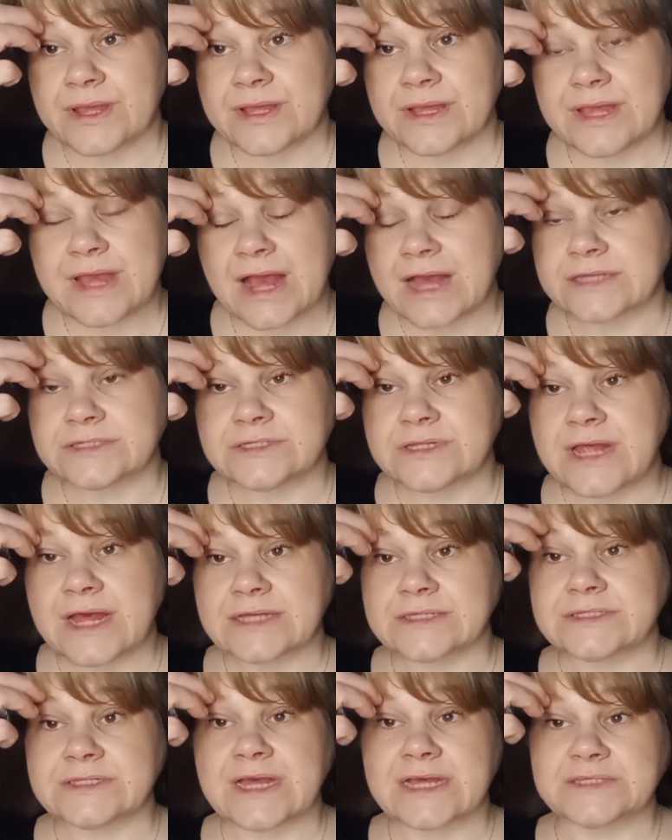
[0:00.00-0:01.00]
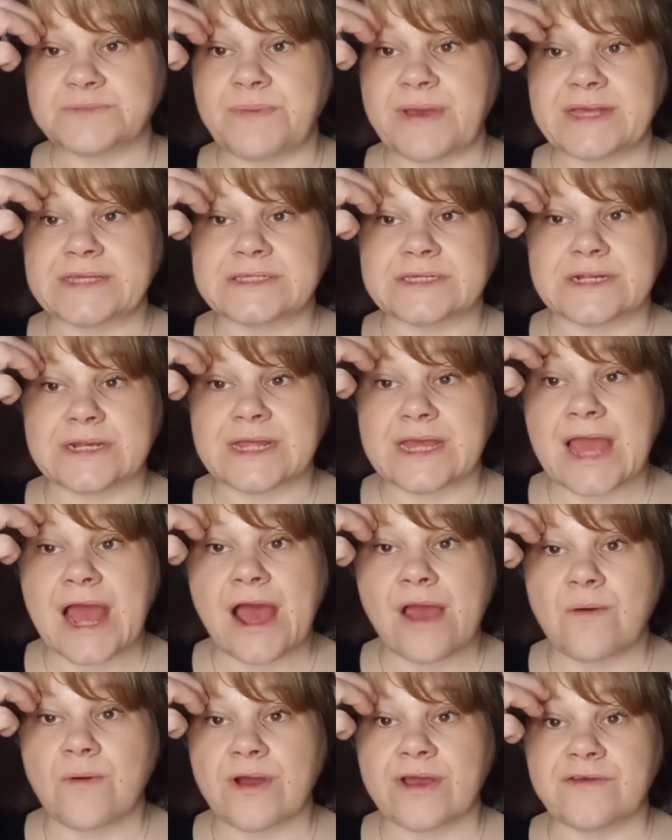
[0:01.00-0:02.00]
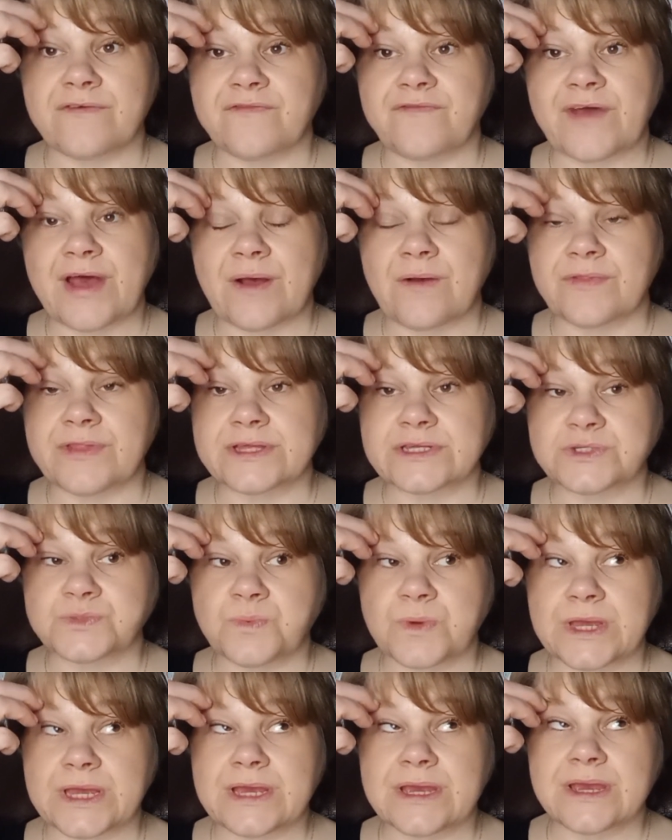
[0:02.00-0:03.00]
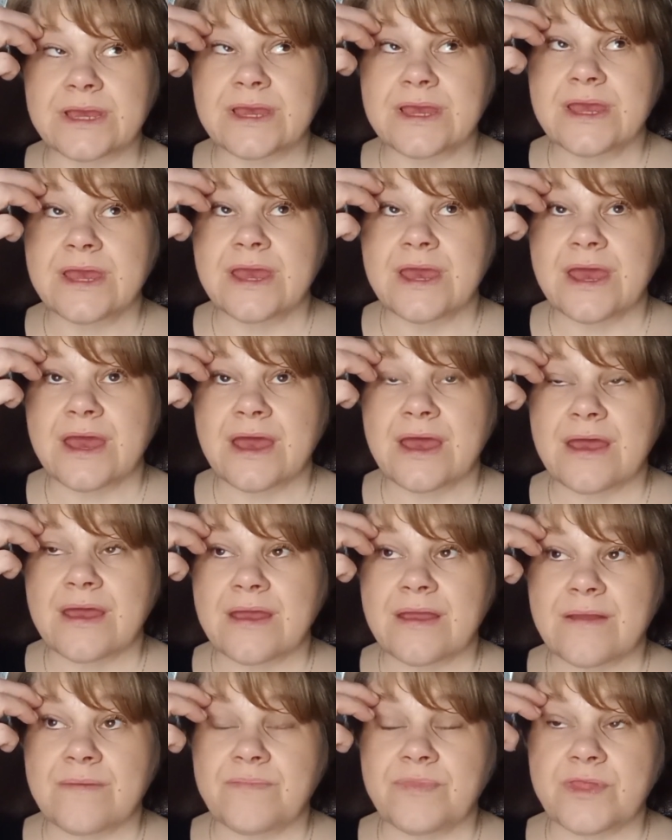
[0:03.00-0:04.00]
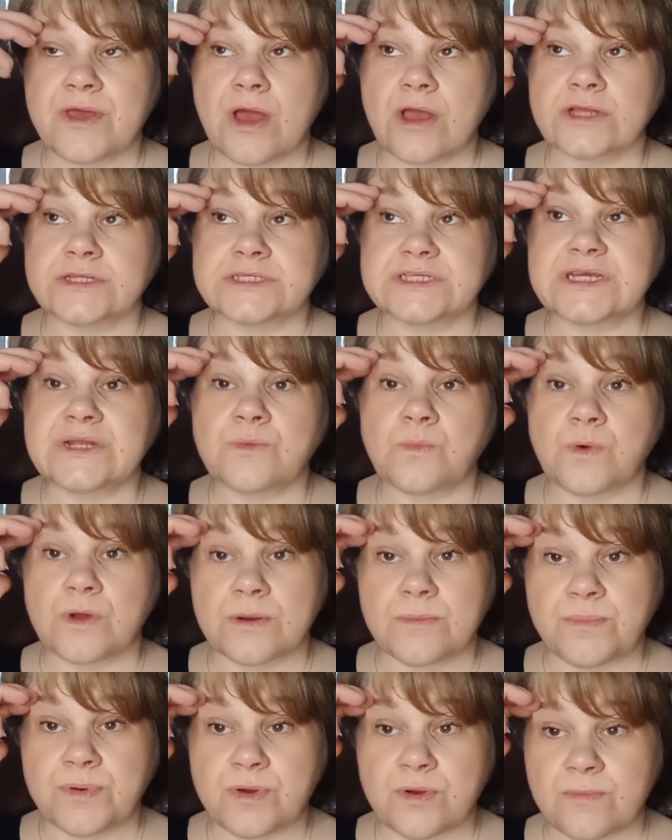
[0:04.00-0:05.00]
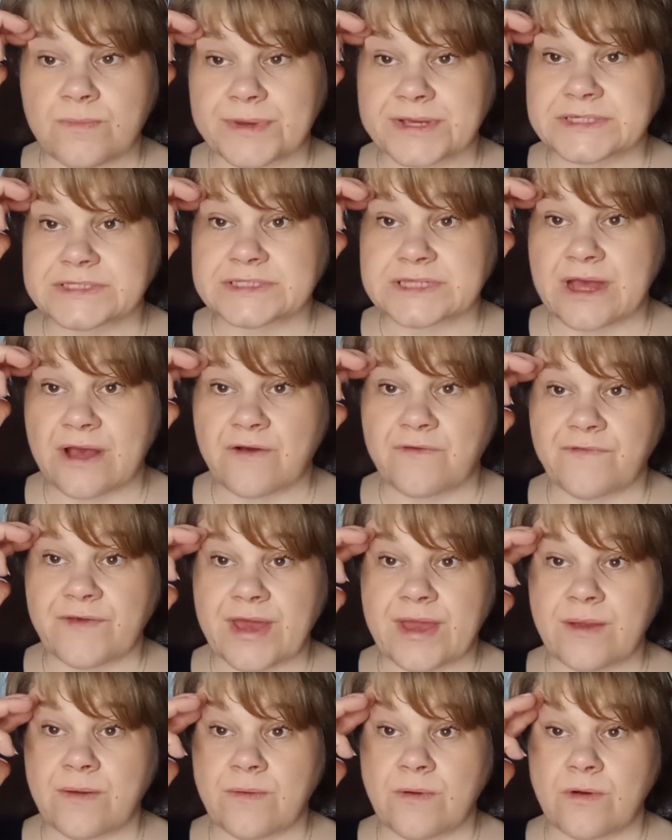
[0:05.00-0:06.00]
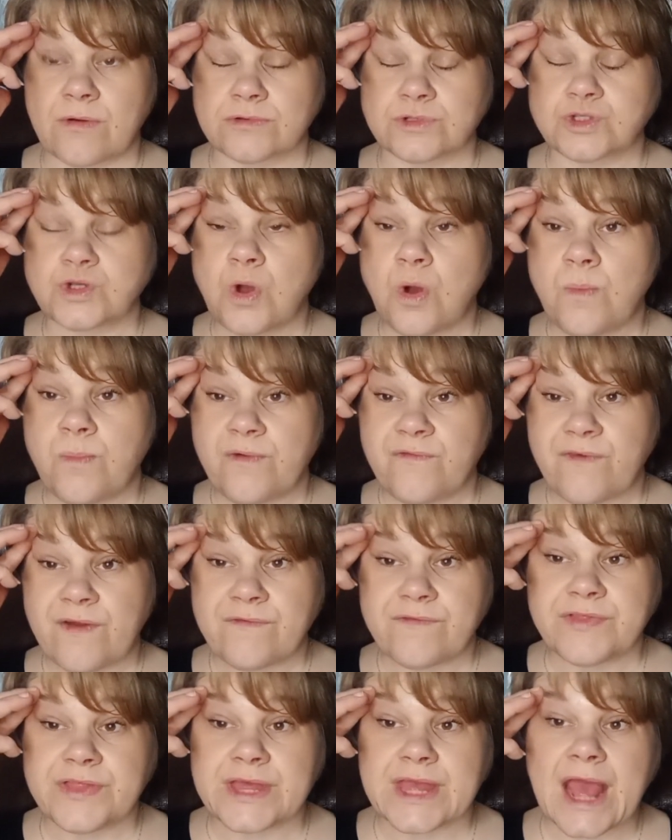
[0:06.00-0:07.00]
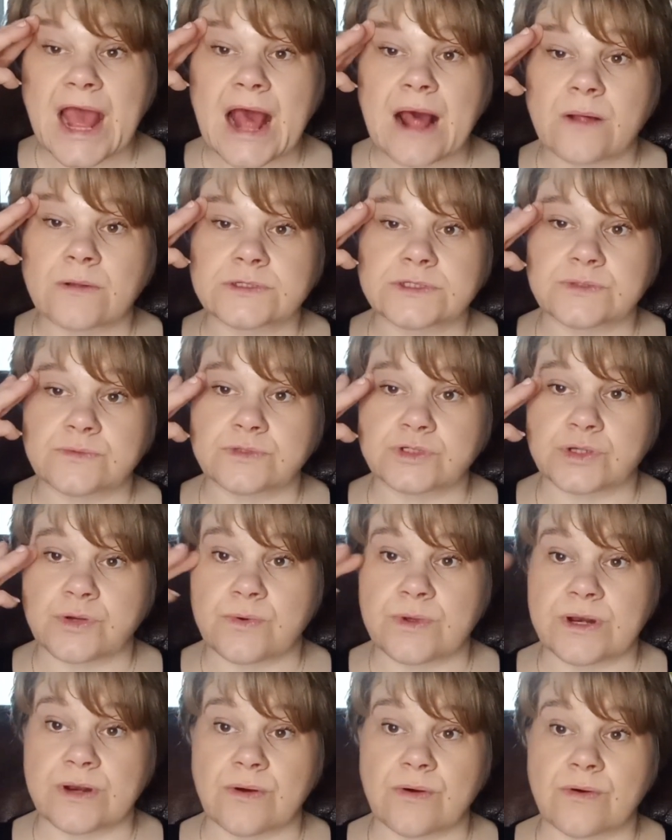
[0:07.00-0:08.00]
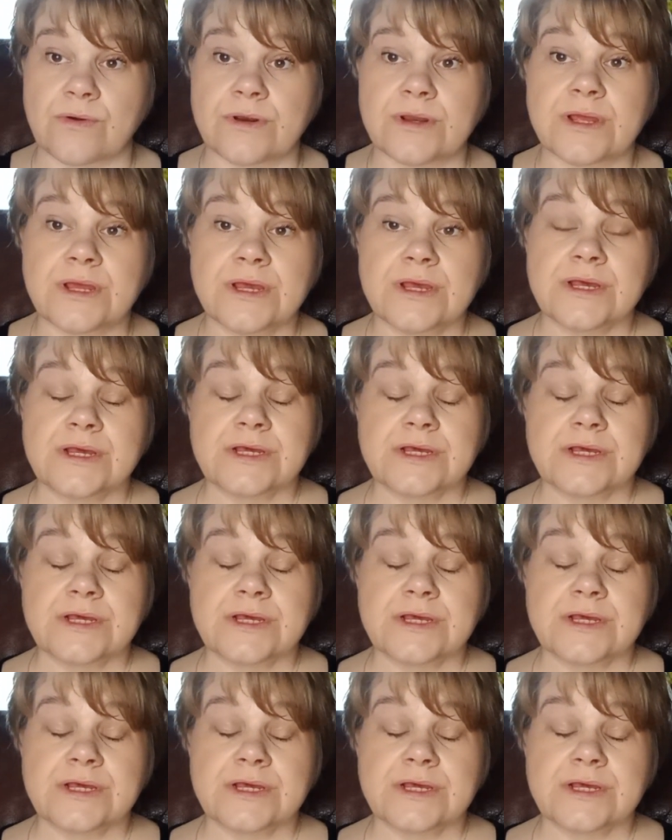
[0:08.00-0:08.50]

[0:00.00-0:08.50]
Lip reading: yeah, so that's basically how I felt this week. I didn't want to put myself out on top of everything else that was going on.